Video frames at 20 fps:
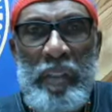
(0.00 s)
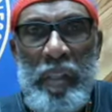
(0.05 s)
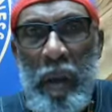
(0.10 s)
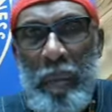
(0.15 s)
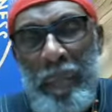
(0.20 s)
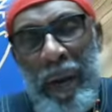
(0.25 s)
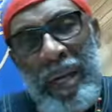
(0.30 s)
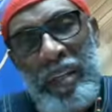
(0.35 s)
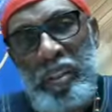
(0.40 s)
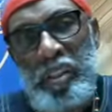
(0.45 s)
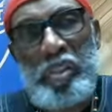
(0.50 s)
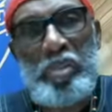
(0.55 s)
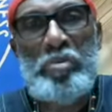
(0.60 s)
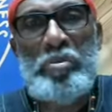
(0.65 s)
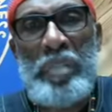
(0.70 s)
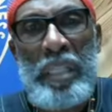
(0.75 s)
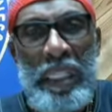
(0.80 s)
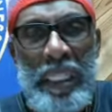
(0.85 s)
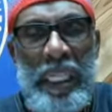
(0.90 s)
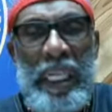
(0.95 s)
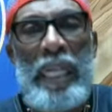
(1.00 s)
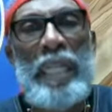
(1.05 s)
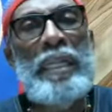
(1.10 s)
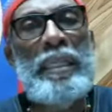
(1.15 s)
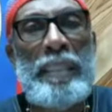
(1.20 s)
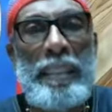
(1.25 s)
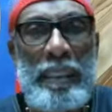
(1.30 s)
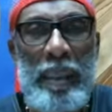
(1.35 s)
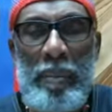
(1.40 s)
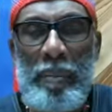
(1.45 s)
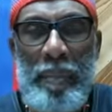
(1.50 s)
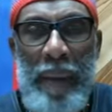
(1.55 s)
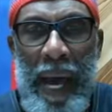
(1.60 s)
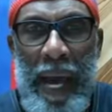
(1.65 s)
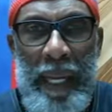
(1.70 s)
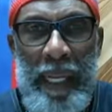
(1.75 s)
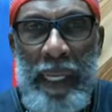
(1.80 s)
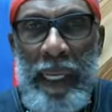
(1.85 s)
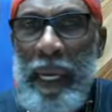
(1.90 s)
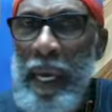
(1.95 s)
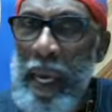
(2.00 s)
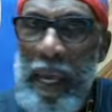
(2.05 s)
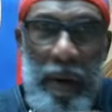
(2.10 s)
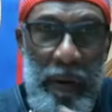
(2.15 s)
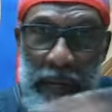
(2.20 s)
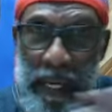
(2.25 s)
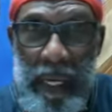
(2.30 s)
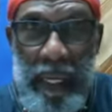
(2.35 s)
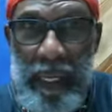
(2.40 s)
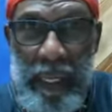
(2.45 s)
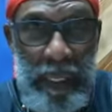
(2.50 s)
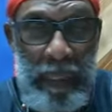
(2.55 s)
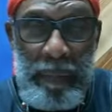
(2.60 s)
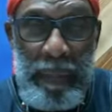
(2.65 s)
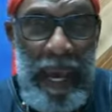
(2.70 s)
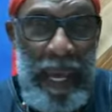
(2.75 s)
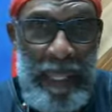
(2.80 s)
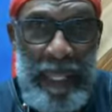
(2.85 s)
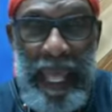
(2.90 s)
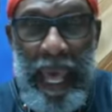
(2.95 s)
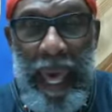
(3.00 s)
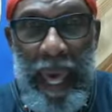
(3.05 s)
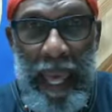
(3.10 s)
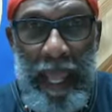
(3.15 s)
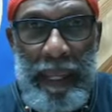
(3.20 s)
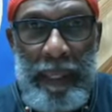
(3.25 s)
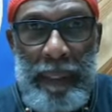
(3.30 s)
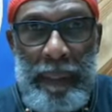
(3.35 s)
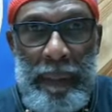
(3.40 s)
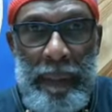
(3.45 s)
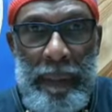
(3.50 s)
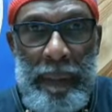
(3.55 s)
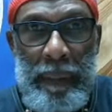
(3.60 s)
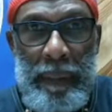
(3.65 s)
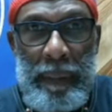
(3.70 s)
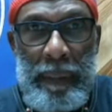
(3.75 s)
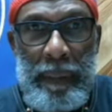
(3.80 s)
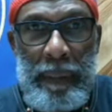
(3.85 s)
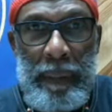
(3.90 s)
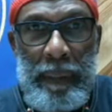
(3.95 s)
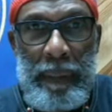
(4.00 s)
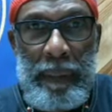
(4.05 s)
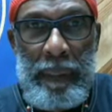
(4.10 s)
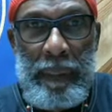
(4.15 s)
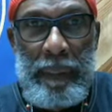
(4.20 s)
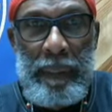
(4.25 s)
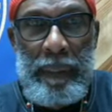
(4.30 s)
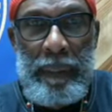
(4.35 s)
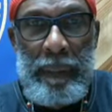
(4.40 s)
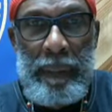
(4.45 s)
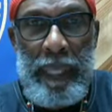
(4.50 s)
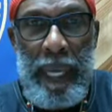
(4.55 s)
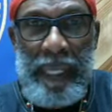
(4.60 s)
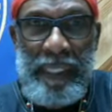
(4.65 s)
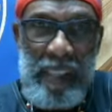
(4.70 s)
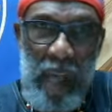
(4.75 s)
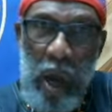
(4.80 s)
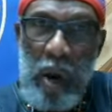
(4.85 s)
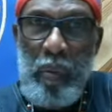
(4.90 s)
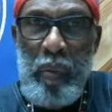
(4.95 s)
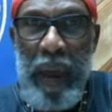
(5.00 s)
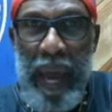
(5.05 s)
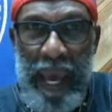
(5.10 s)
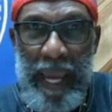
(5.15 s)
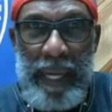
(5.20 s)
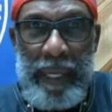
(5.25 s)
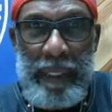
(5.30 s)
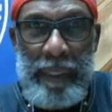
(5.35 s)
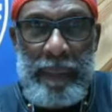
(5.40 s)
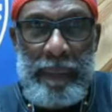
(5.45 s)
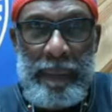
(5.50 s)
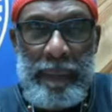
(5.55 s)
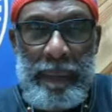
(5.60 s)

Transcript: and talking about shooting and killing somebody they don't care nothing about that that's all right